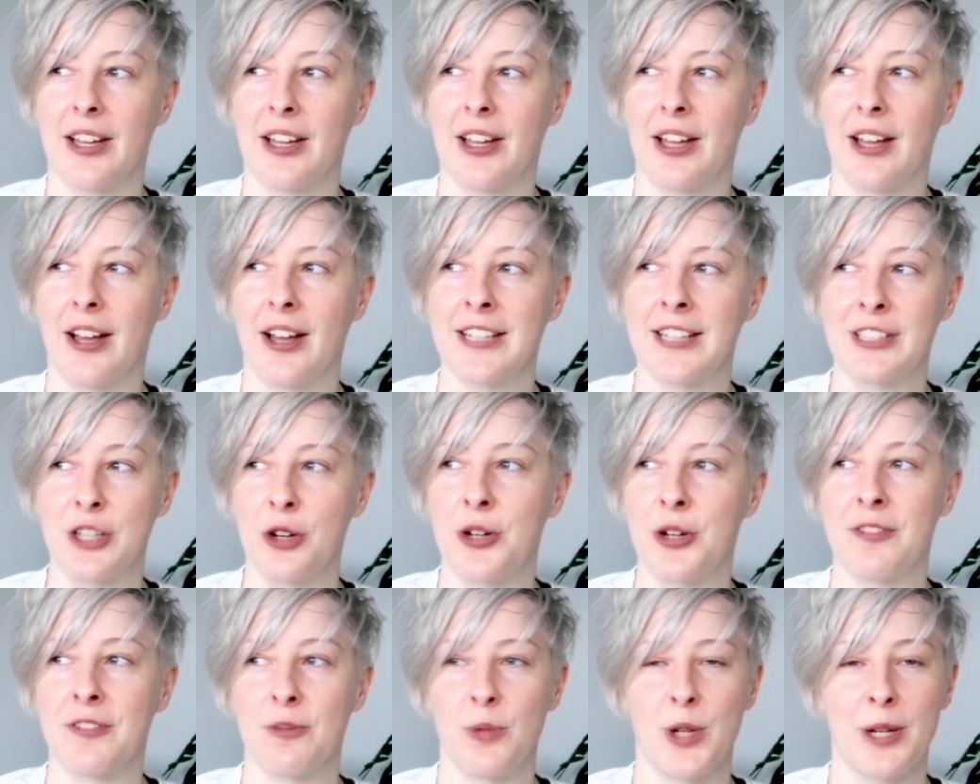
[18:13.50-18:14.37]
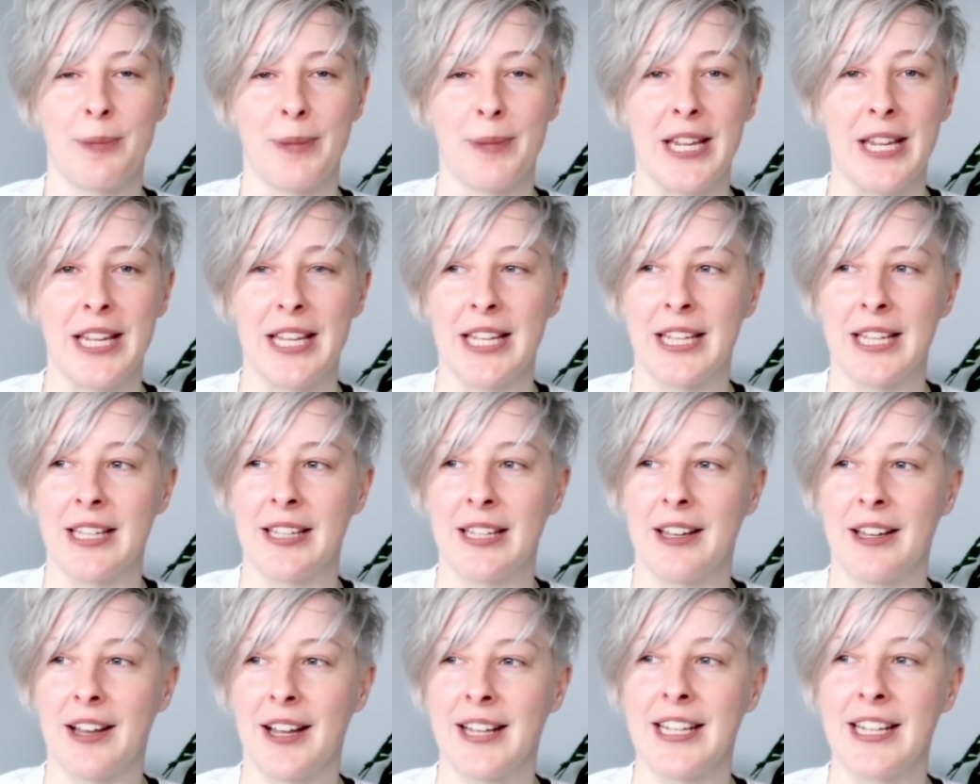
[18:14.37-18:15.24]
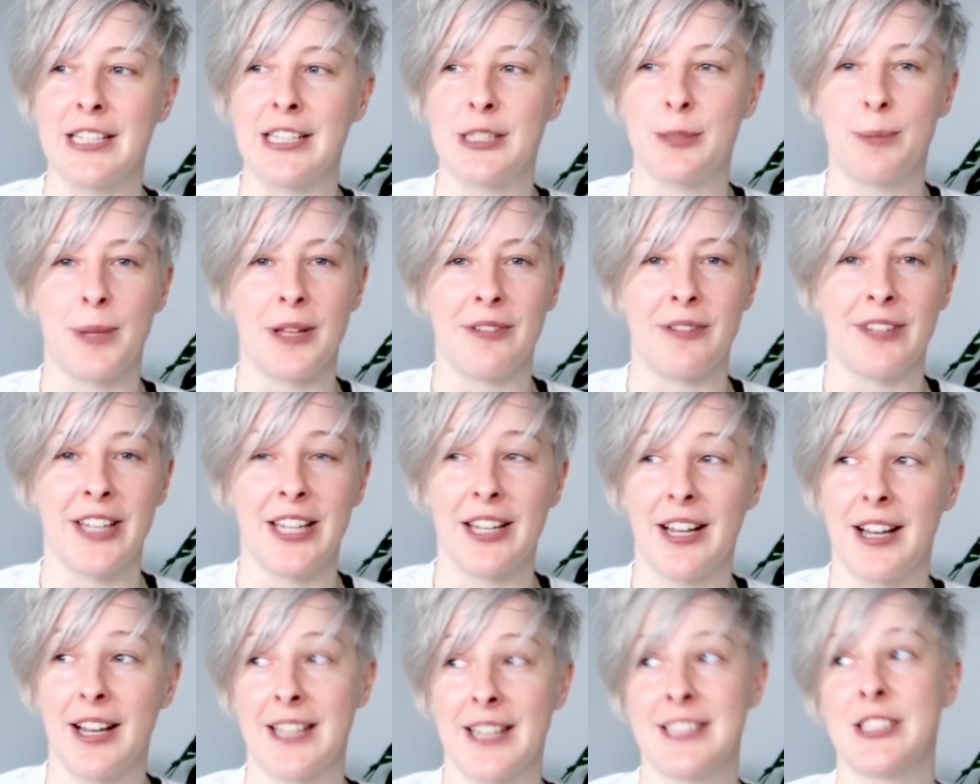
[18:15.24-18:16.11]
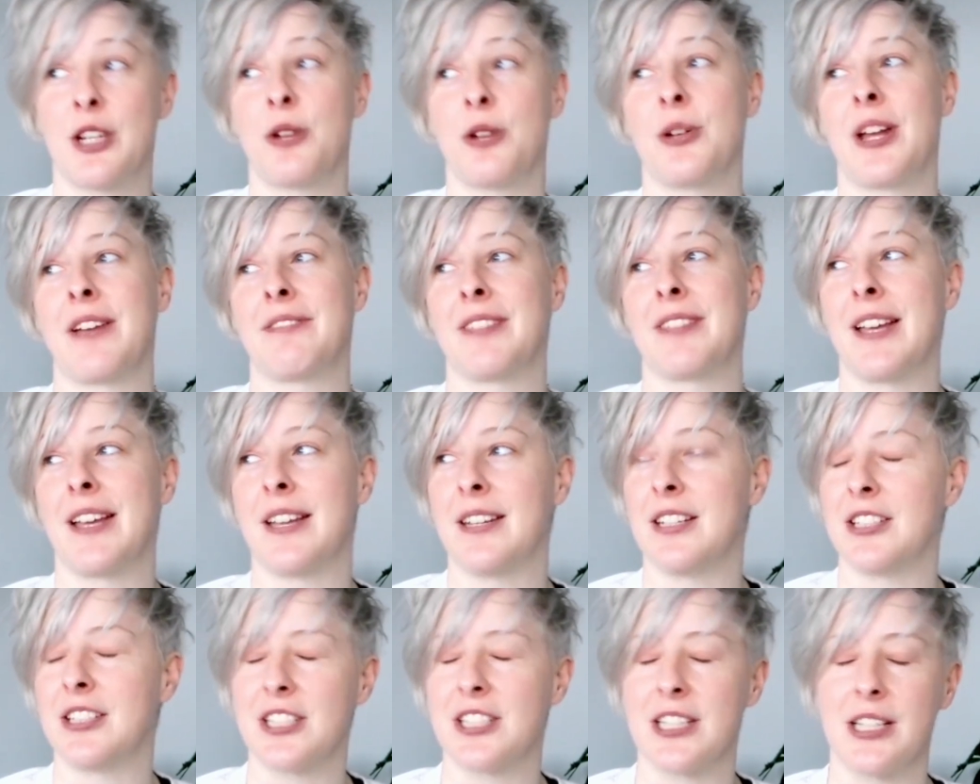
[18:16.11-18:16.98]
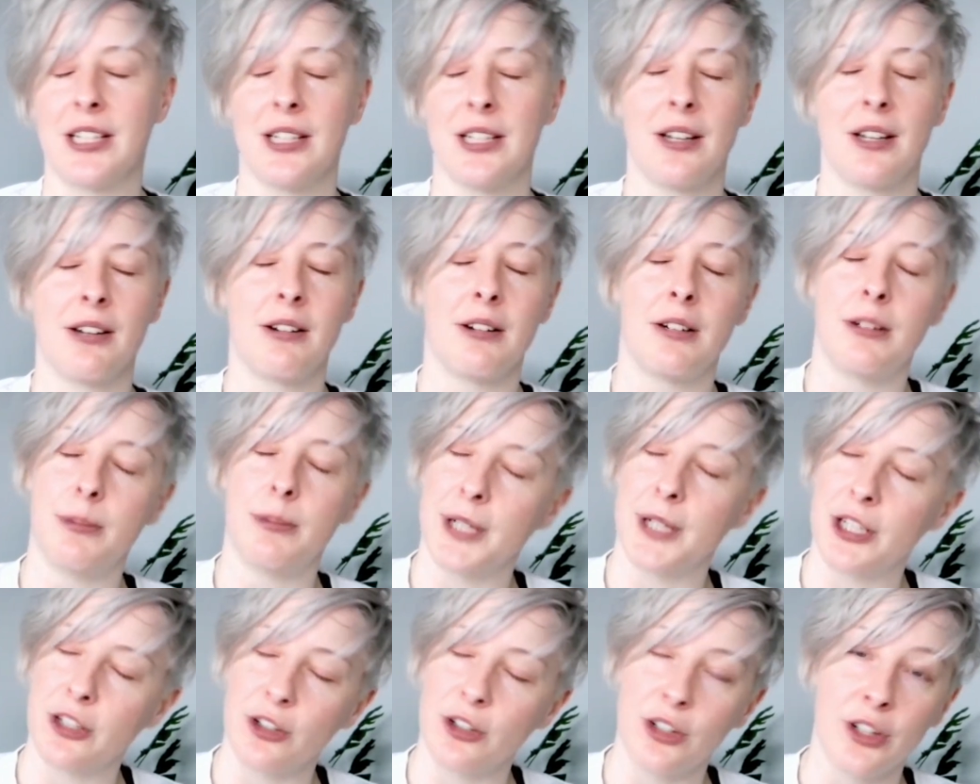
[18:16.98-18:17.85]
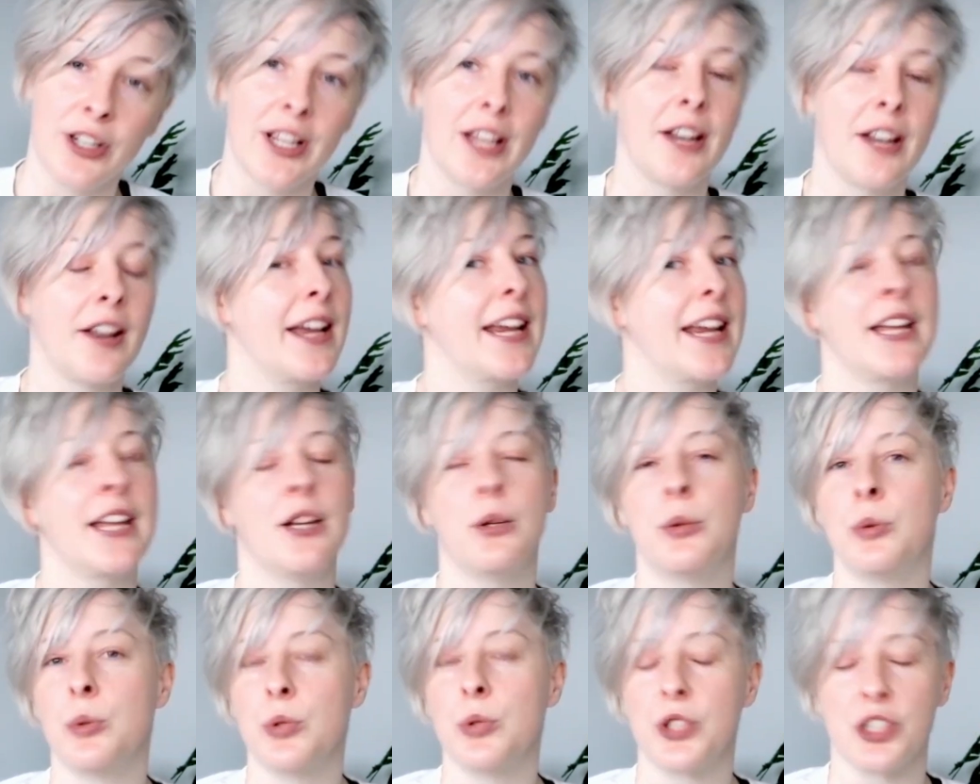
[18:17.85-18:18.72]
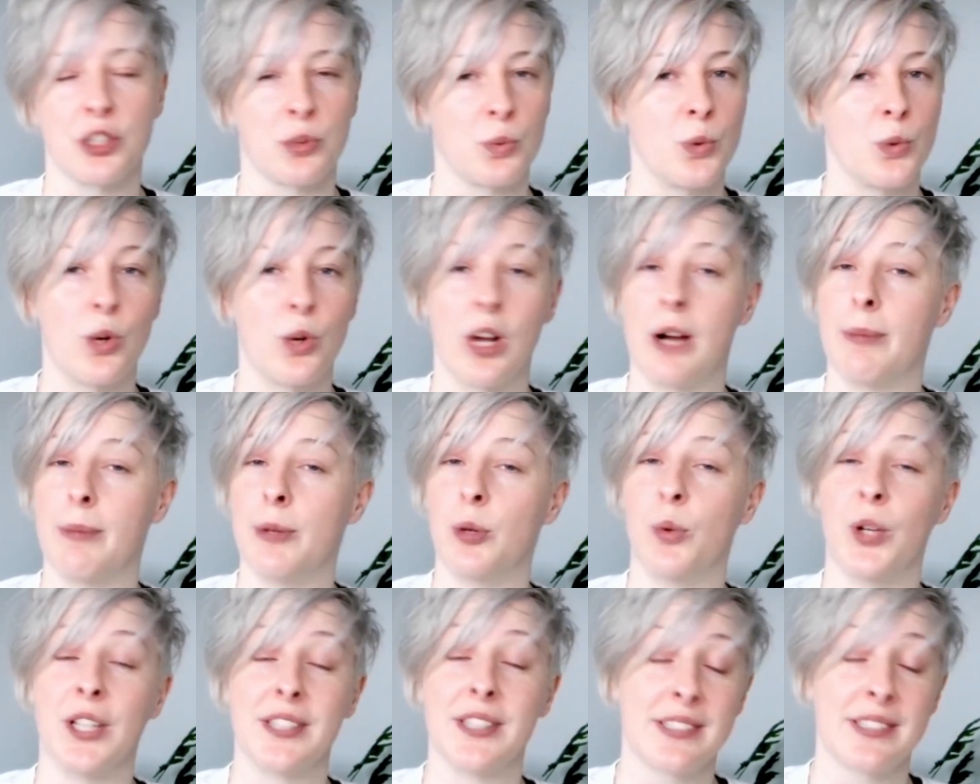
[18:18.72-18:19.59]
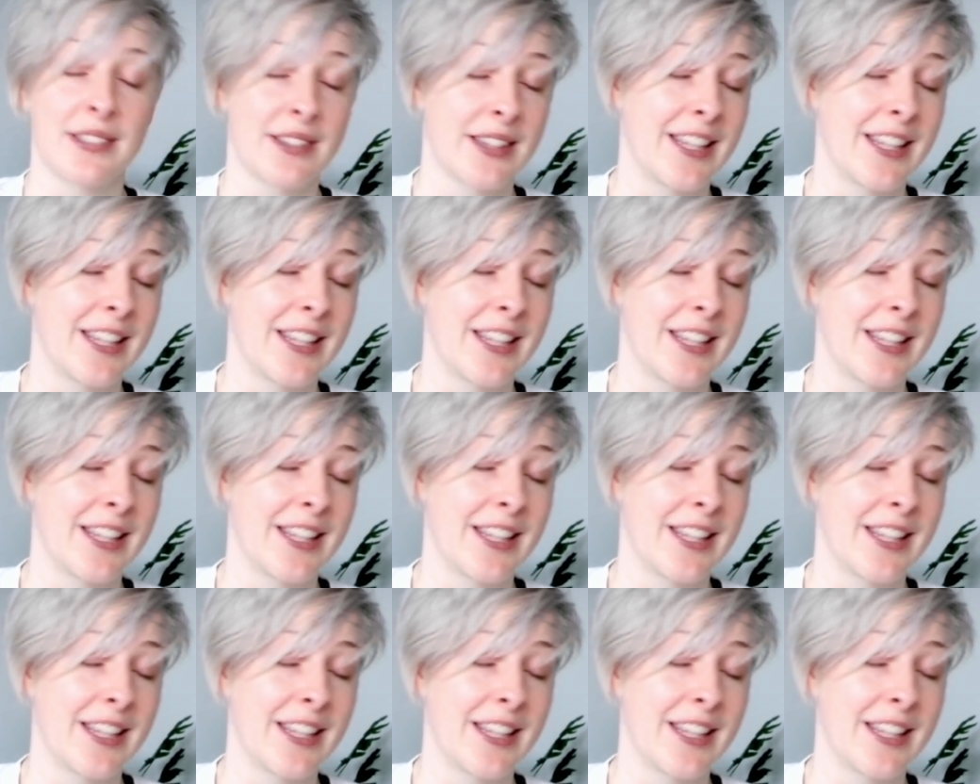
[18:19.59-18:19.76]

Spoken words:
I don't even want to be here. I need to pivot. I don't have the energy. Oh my God. Like, it all just will come at once.